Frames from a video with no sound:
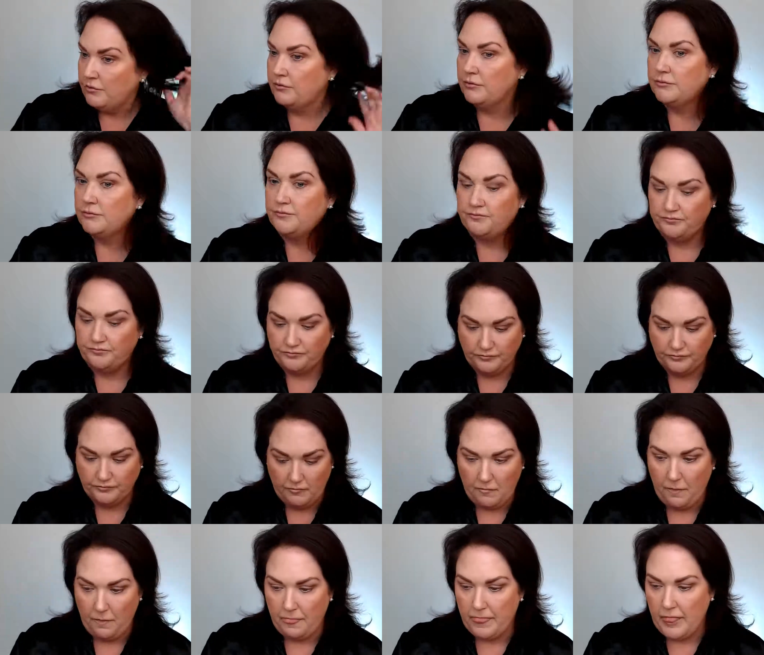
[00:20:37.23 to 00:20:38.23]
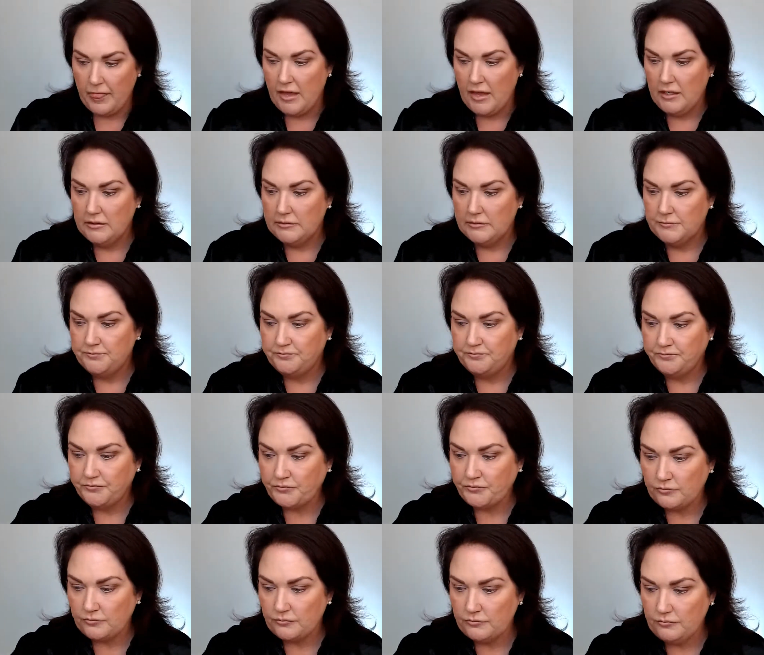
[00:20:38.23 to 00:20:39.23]

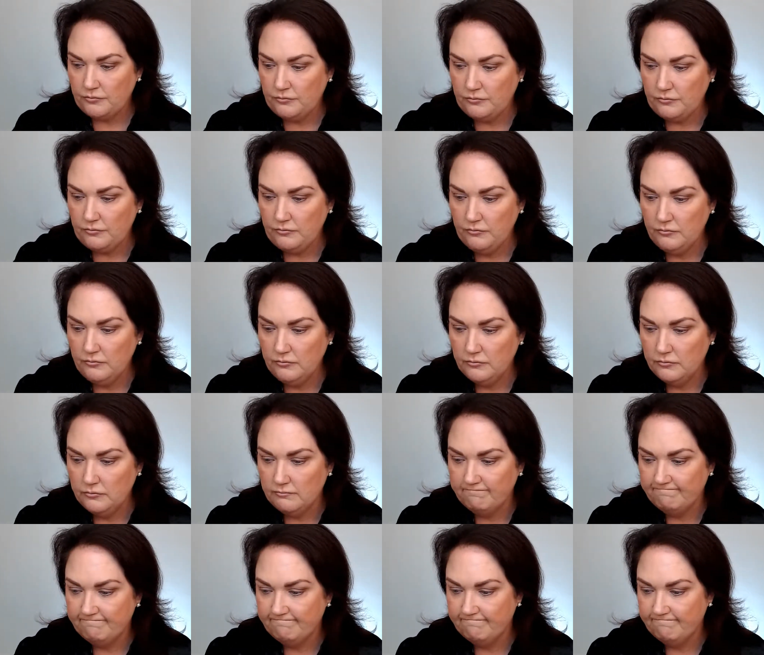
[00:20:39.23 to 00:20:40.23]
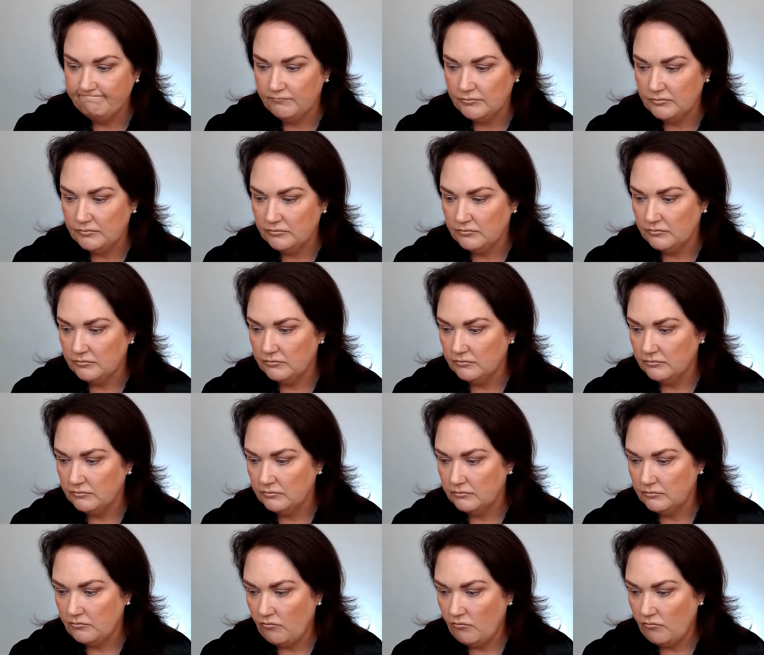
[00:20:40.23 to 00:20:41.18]
[no speech]